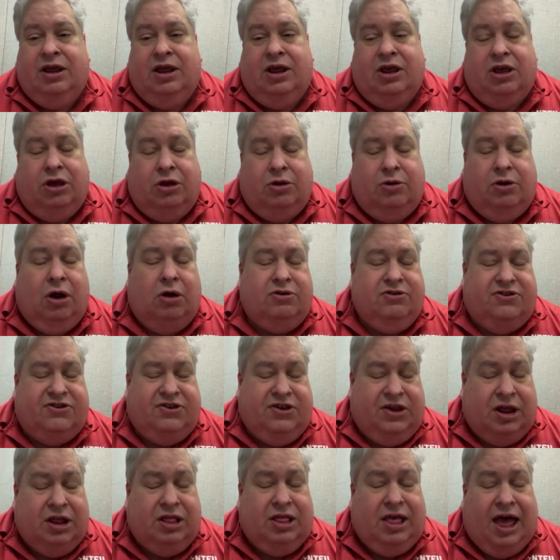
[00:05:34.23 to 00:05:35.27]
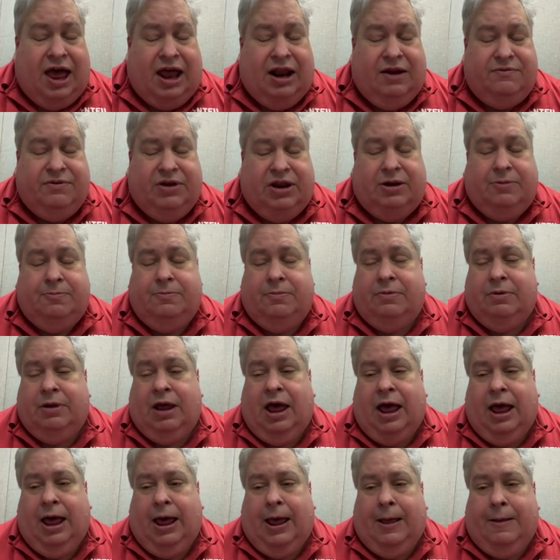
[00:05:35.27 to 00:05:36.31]
You don't see a lot of it
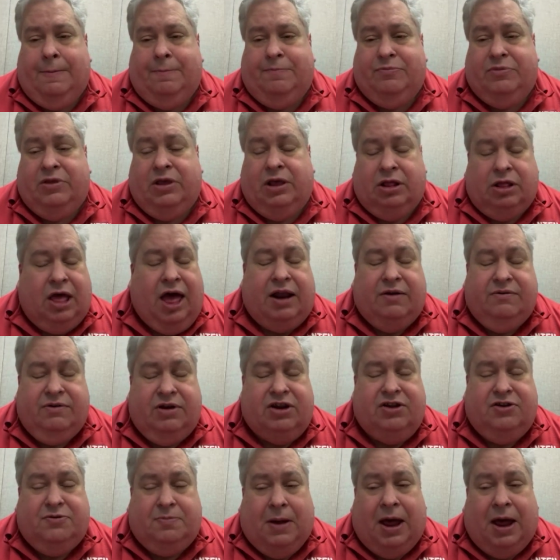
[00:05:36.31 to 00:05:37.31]
is